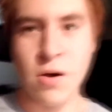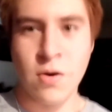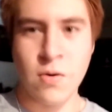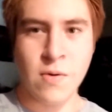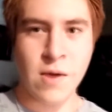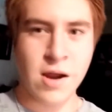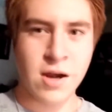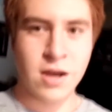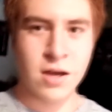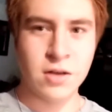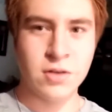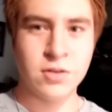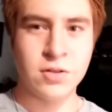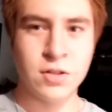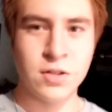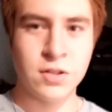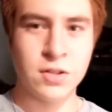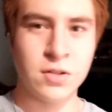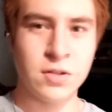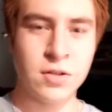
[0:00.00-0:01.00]
Right now I'm
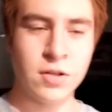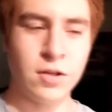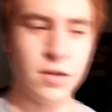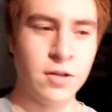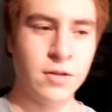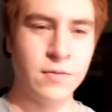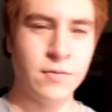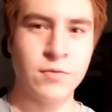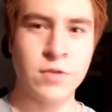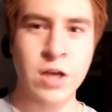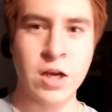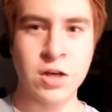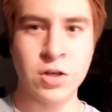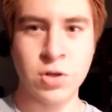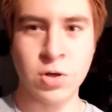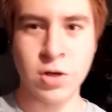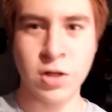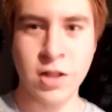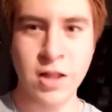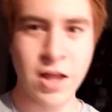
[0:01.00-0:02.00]
just trying to
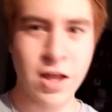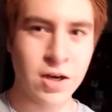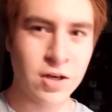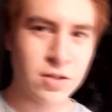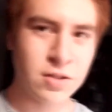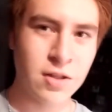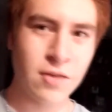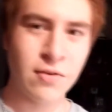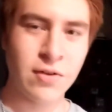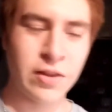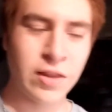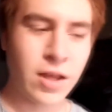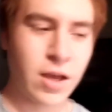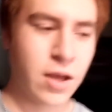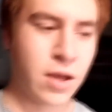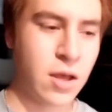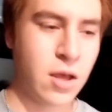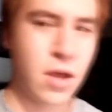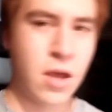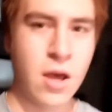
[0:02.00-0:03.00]
join a clan and stuff like
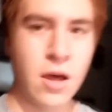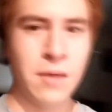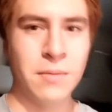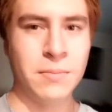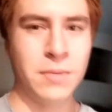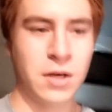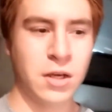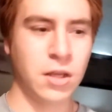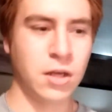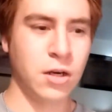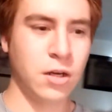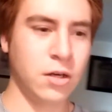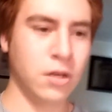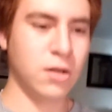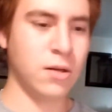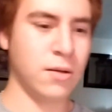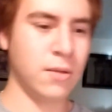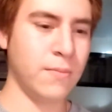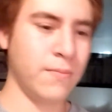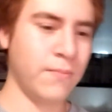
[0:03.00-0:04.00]
that. But you
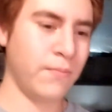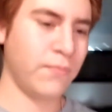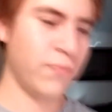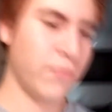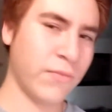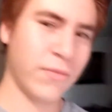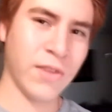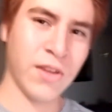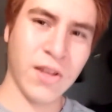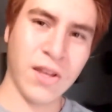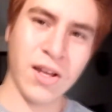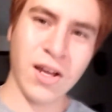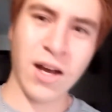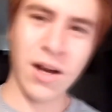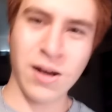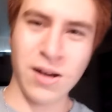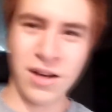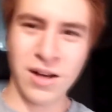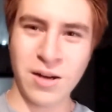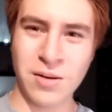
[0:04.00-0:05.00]
know,
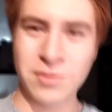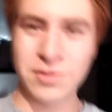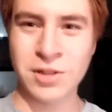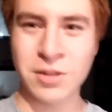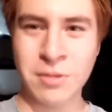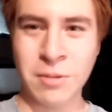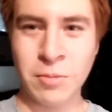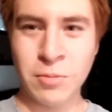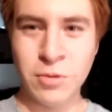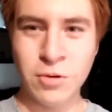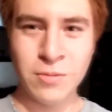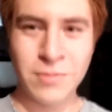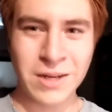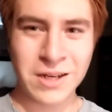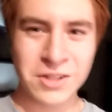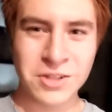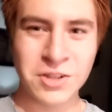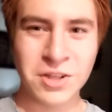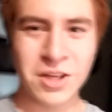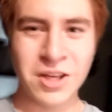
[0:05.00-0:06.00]
I was in my room
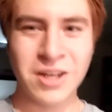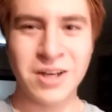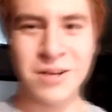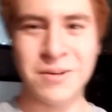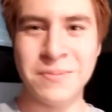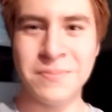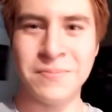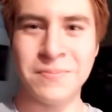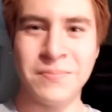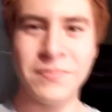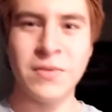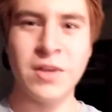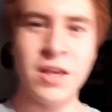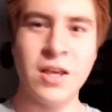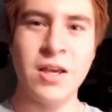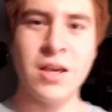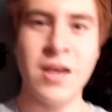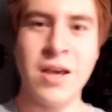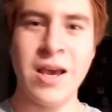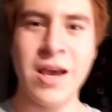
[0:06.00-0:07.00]
actually,
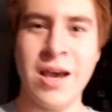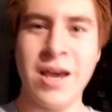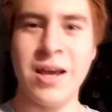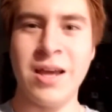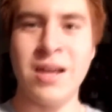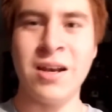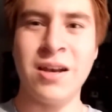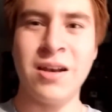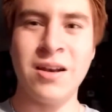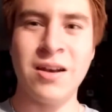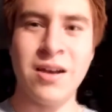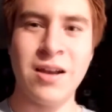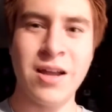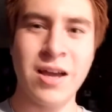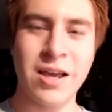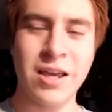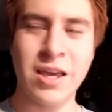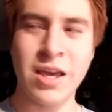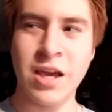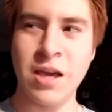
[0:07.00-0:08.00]
and
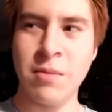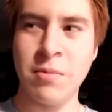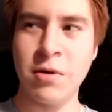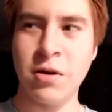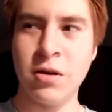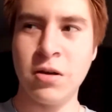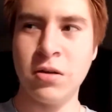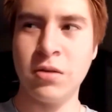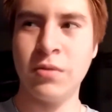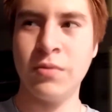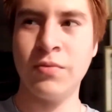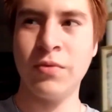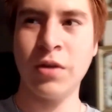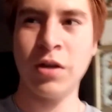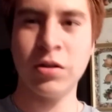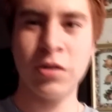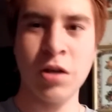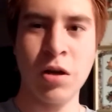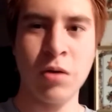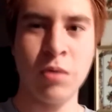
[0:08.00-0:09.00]
I came, you know, I
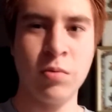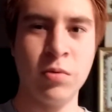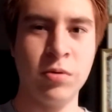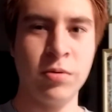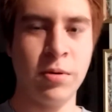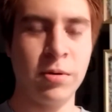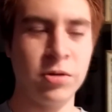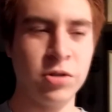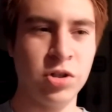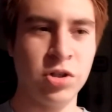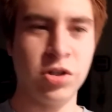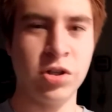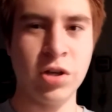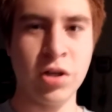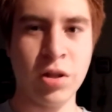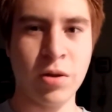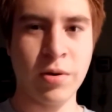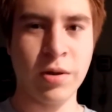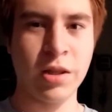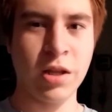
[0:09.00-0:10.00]
was in my room, I was just
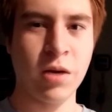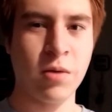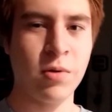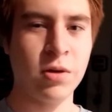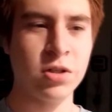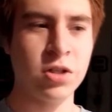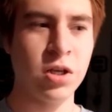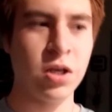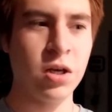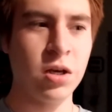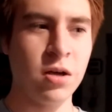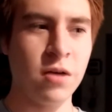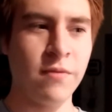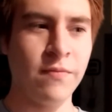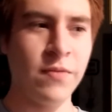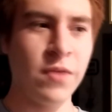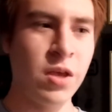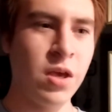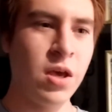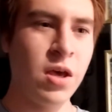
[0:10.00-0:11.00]
chilling right there watching
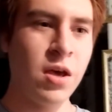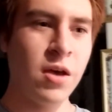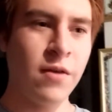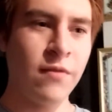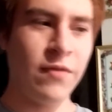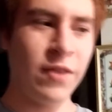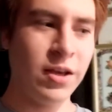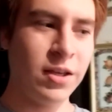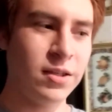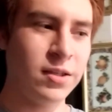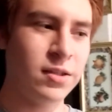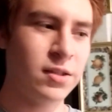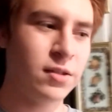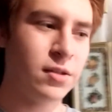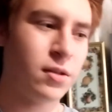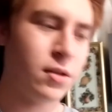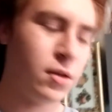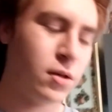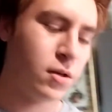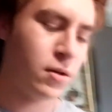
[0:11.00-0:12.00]

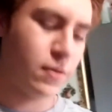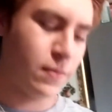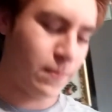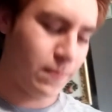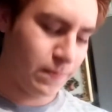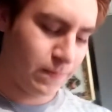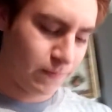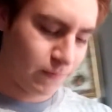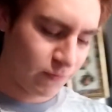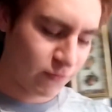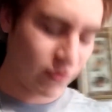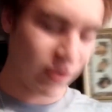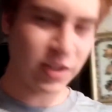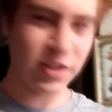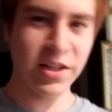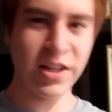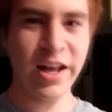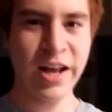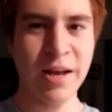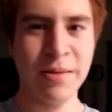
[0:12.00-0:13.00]
FaZe
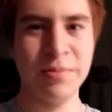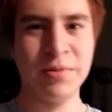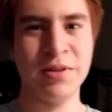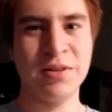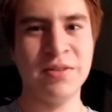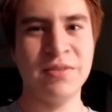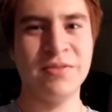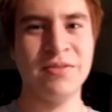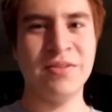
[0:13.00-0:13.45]
Adapt.